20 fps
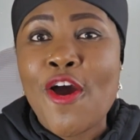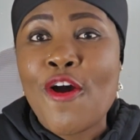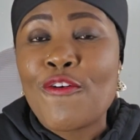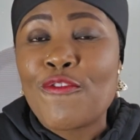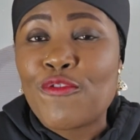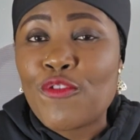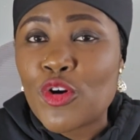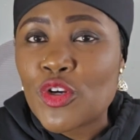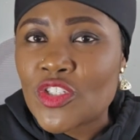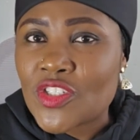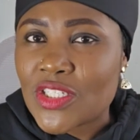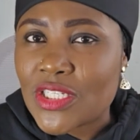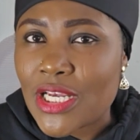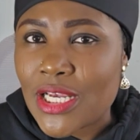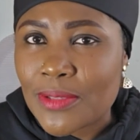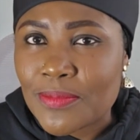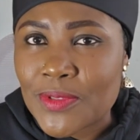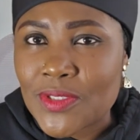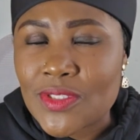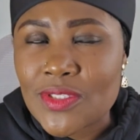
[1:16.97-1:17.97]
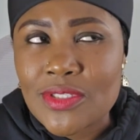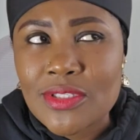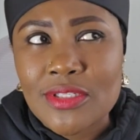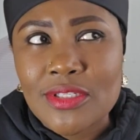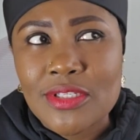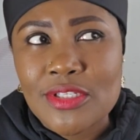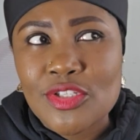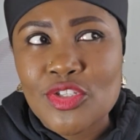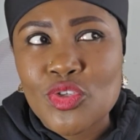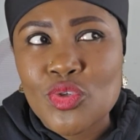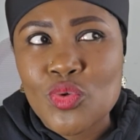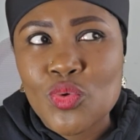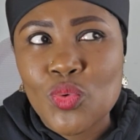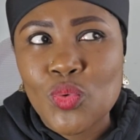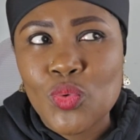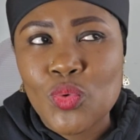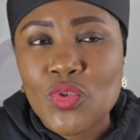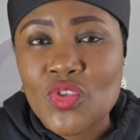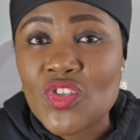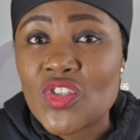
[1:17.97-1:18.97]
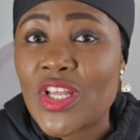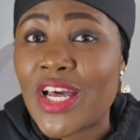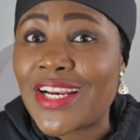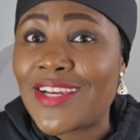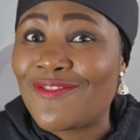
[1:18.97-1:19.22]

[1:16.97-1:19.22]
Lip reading: 4 steps to start